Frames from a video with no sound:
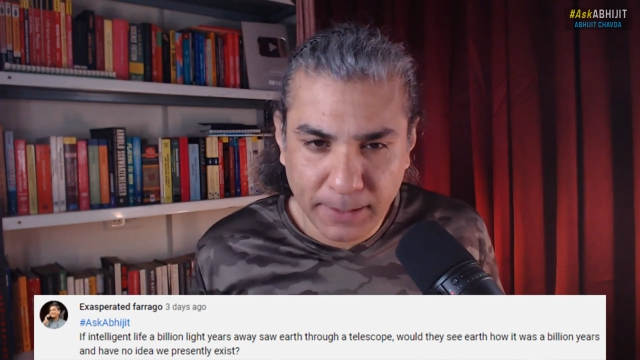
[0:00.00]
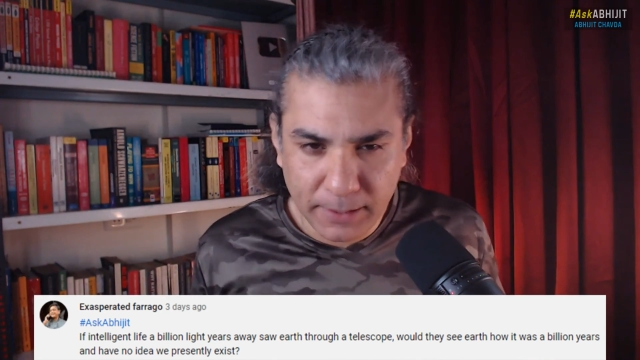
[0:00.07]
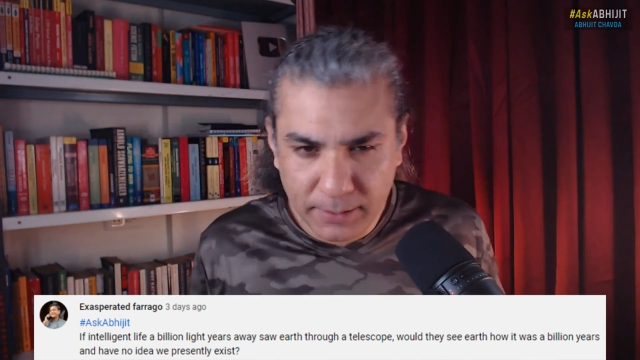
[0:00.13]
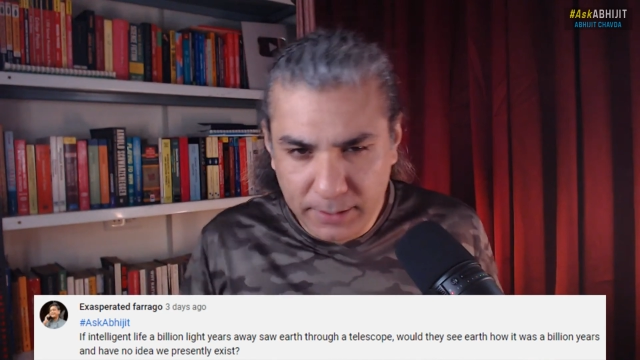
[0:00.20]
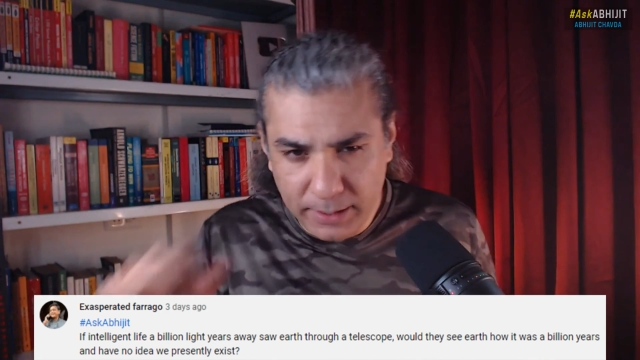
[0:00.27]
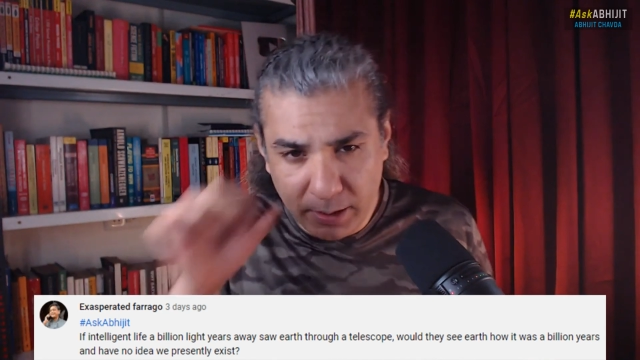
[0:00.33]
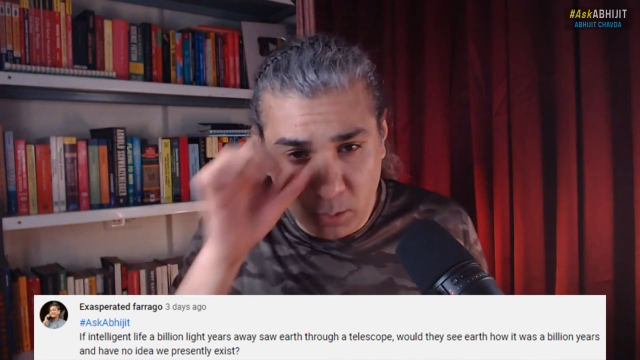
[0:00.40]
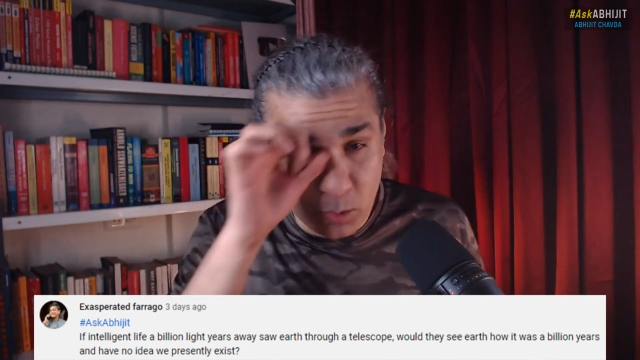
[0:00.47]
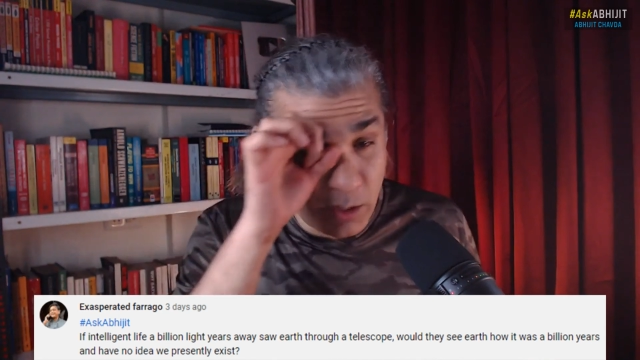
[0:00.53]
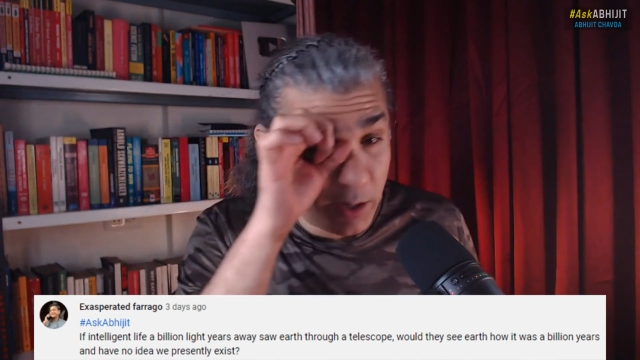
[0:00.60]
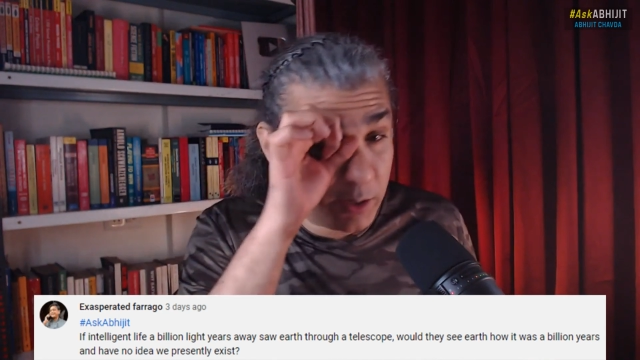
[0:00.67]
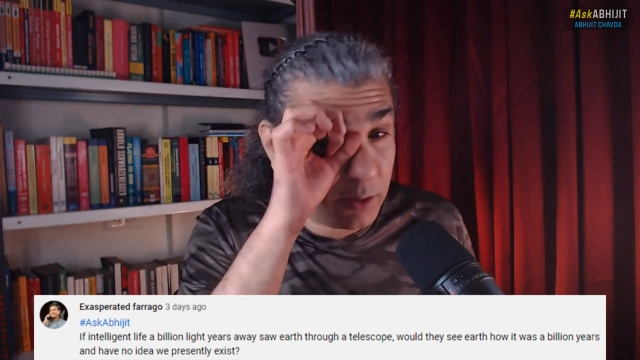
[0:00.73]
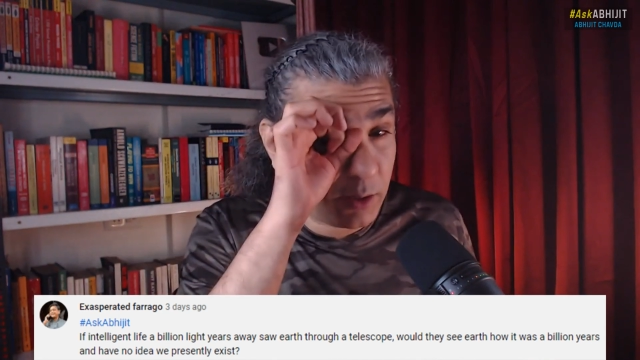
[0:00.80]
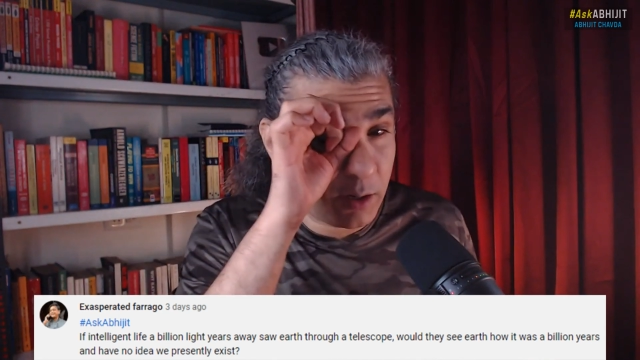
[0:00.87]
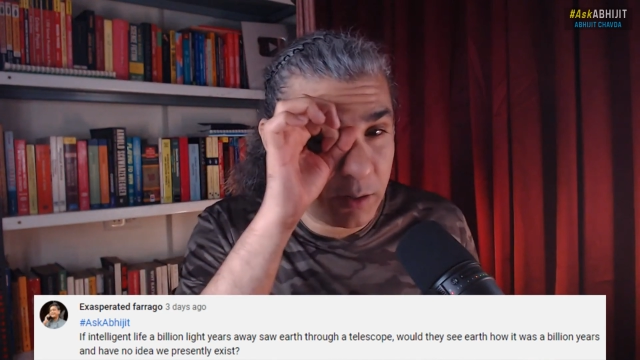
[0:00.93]
and they are looking
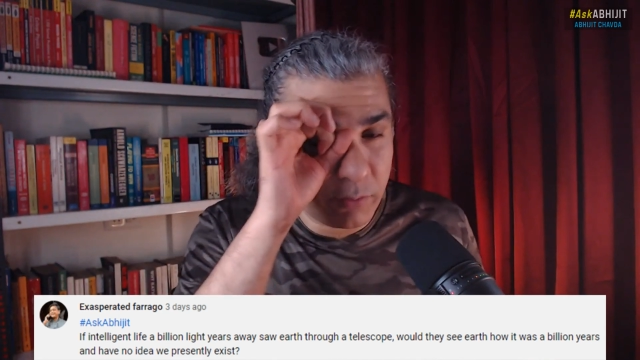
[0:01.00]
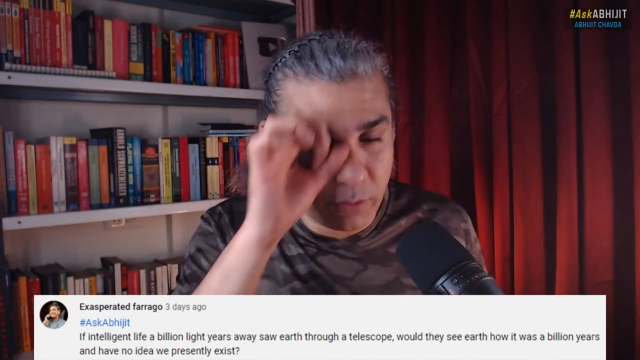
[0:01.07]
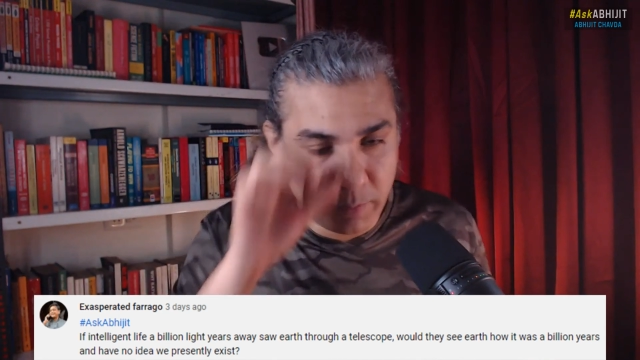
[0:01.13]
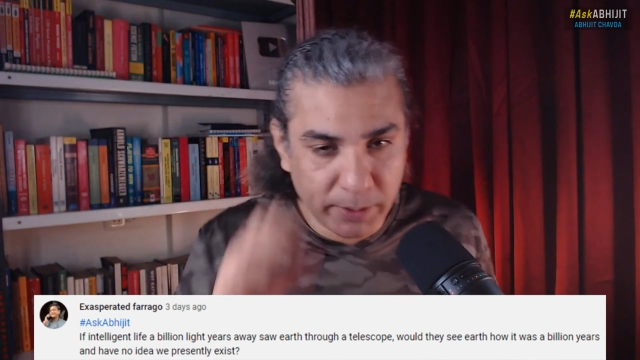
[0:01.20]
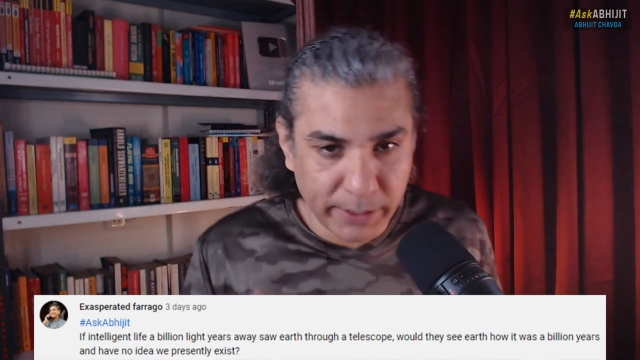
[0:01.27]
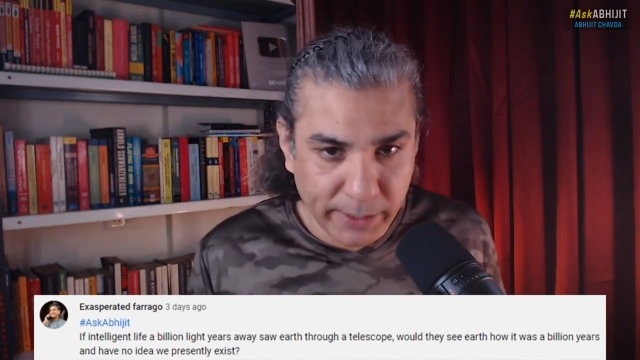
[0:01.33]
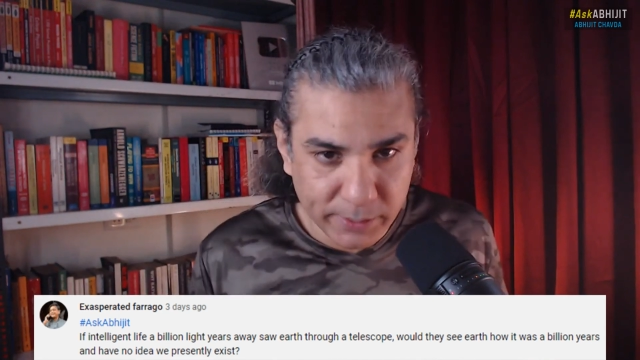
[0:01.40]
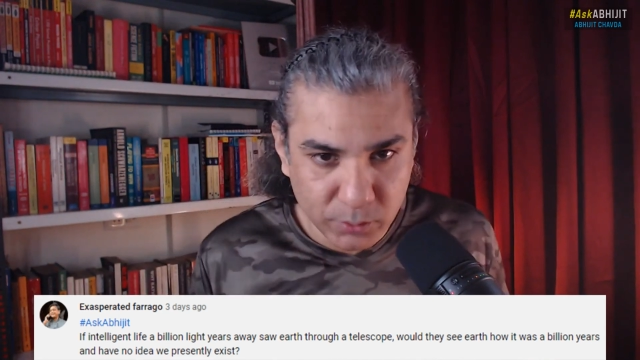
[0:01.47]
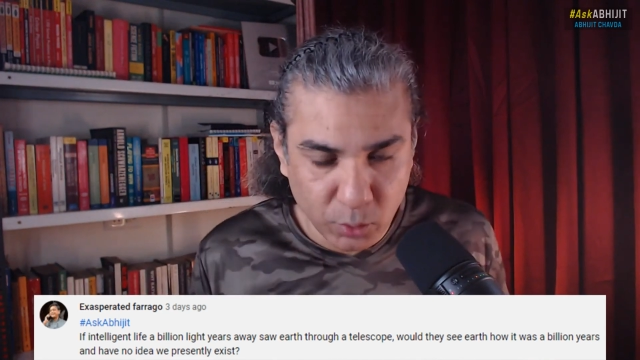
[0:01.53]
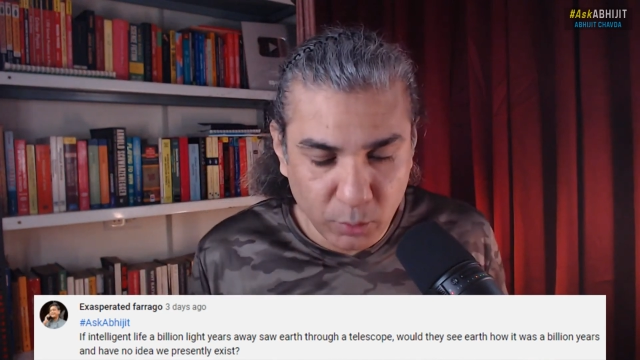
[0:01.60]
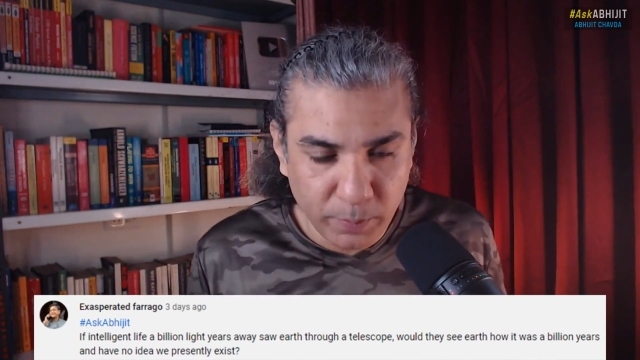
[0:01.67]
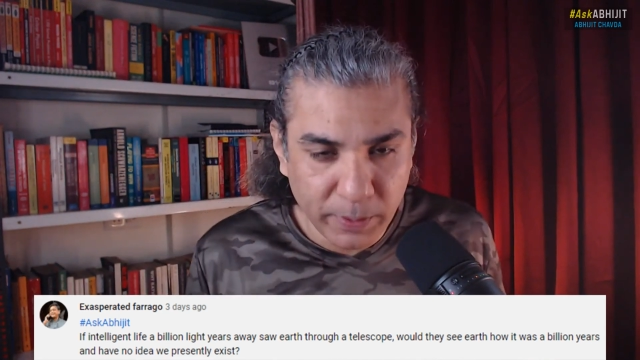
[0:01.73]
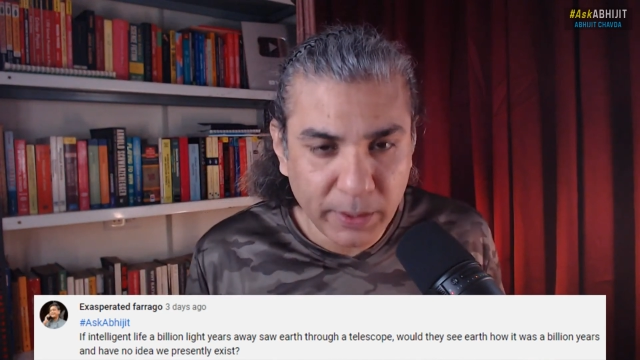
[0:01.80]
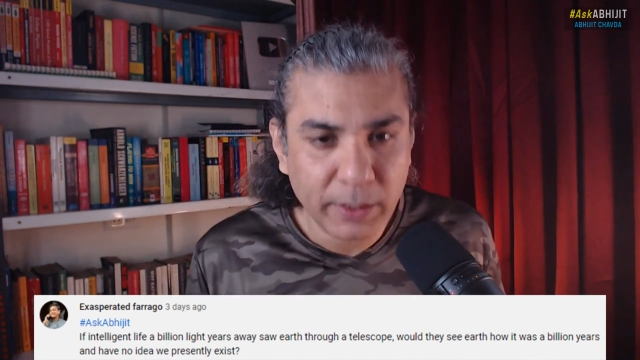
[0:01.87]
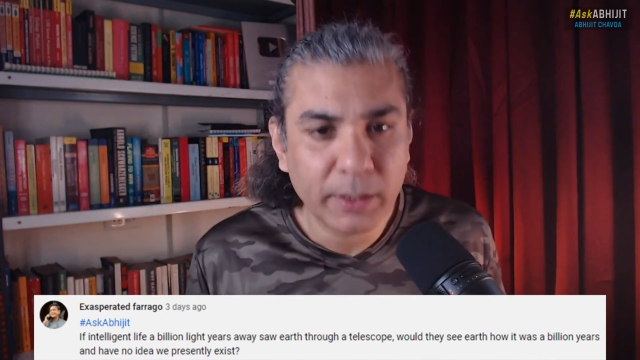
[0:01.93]
at the earth from a
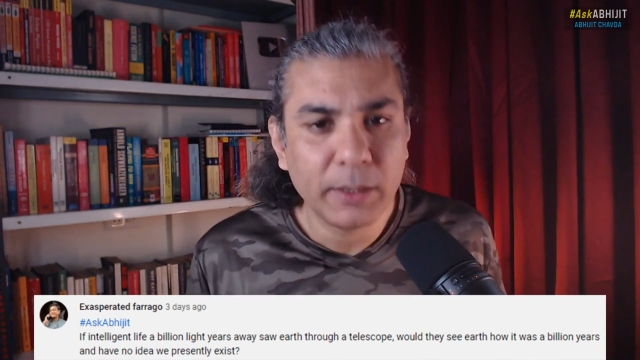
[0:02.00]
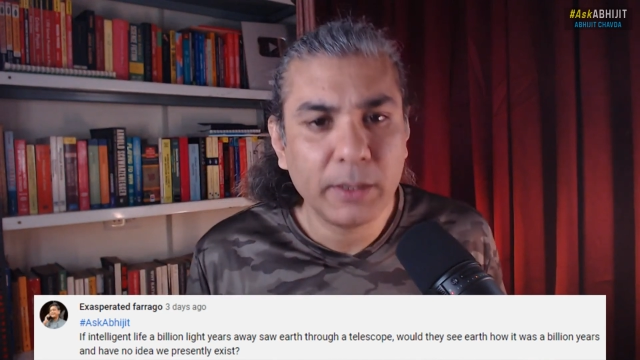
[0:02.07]
telescope